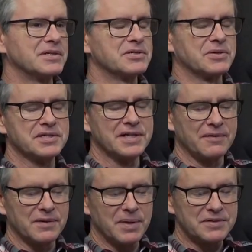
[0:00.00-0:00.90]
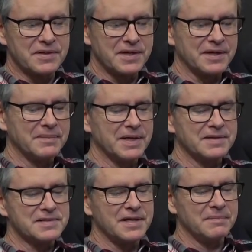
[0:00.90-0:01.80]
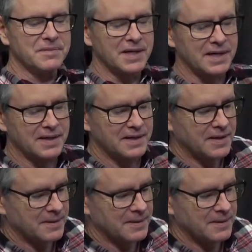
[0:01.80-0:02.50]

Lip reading: Because Chris and I were both thinking about the same thing.